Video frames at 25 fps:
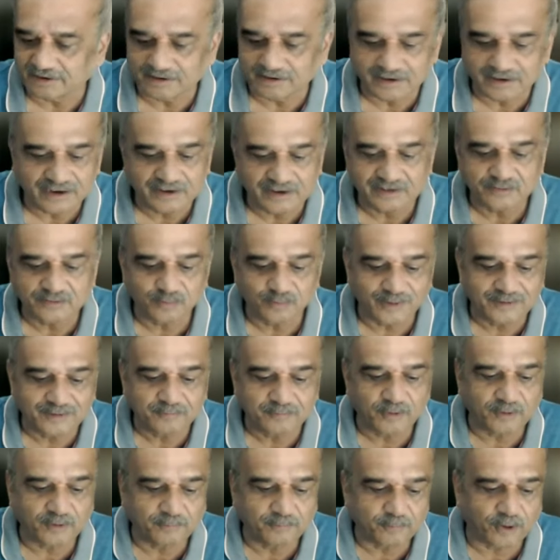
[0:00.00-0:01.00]
There is one
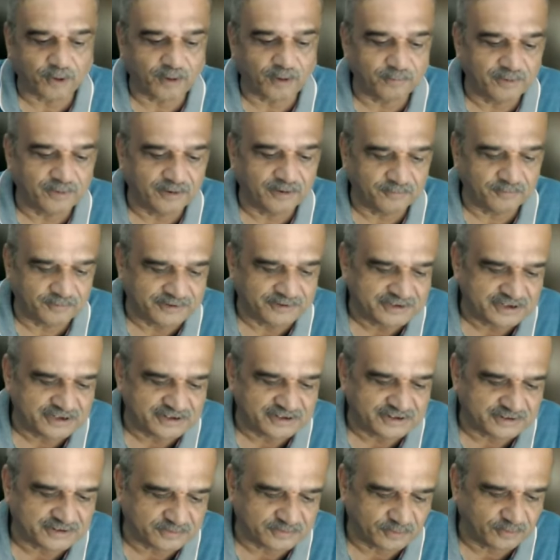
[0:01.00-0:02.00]
more problem which
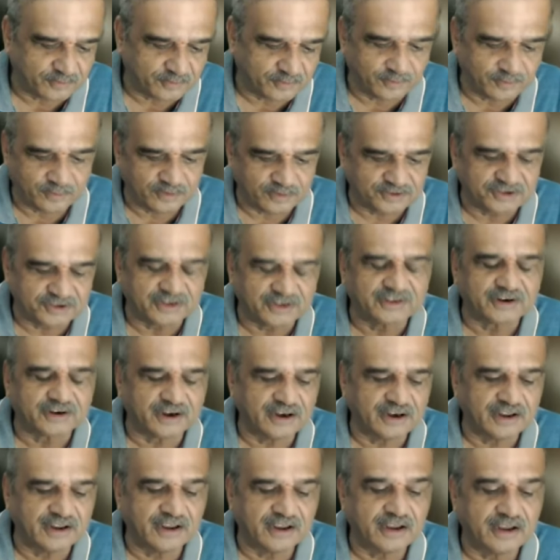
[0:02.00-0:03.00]
is
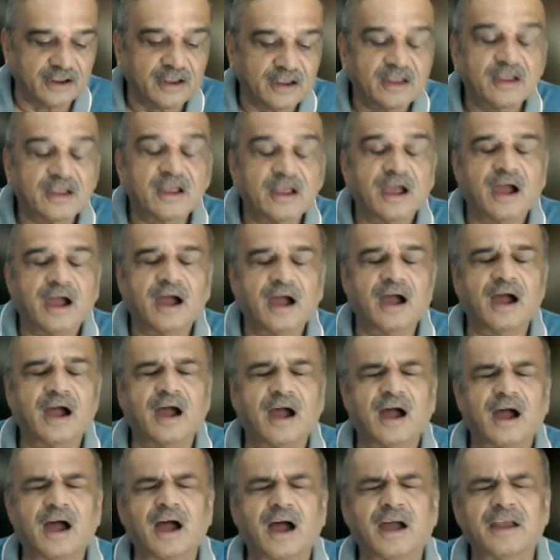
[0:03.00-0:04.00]
generally
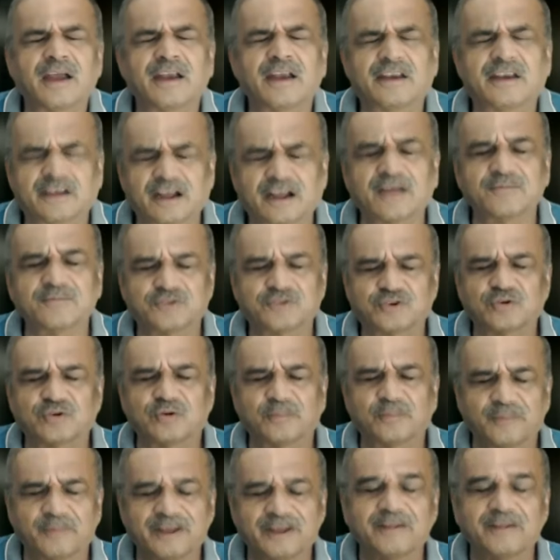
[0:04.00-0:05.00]
it comes
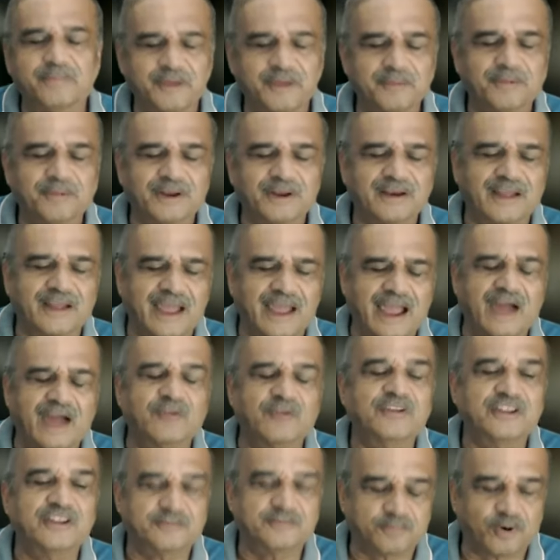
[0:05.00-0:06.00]
to many people
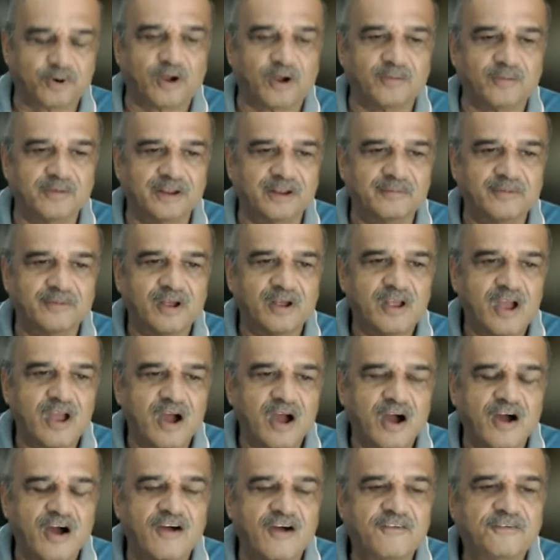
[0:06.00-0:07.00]
have this problem
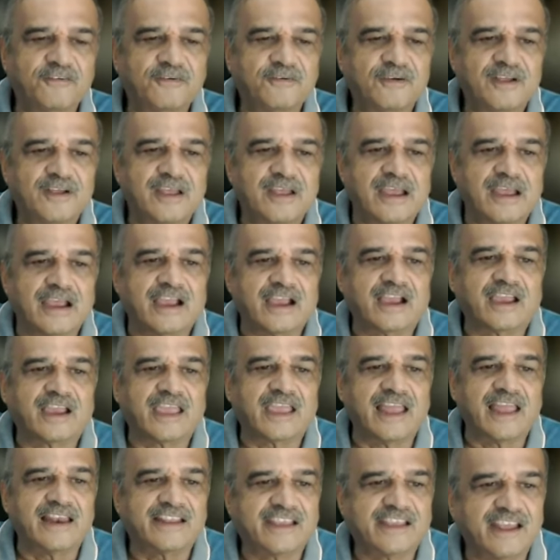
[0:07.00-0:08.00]
of
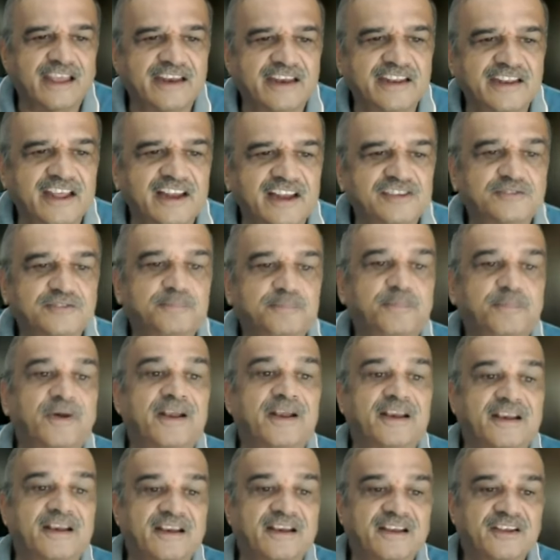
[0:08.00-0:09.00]
calcaneal
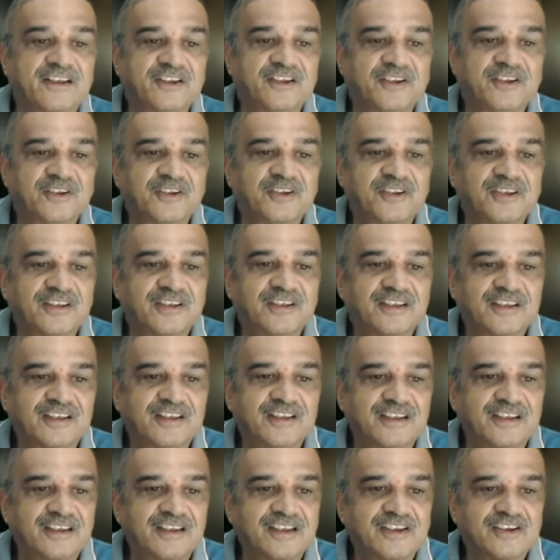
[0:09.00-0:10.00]
spur.
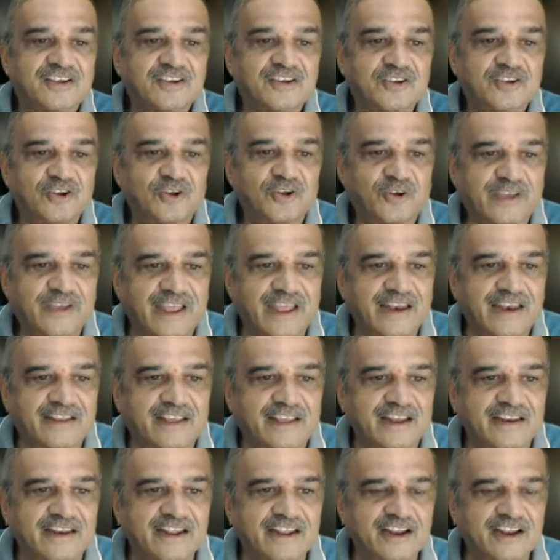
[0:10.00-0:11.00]
You know,
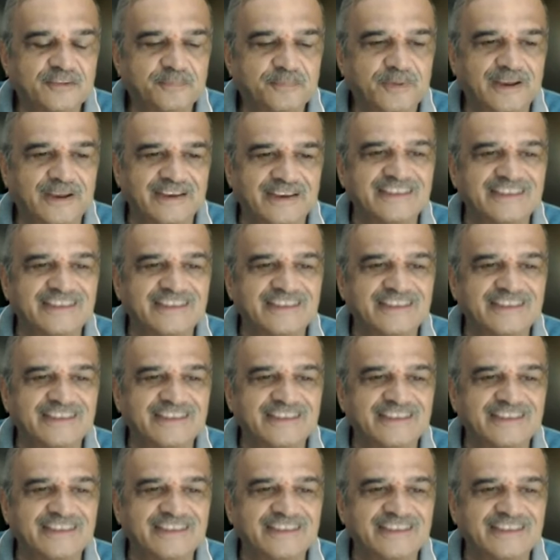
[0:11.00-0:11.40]
calcaneal spur.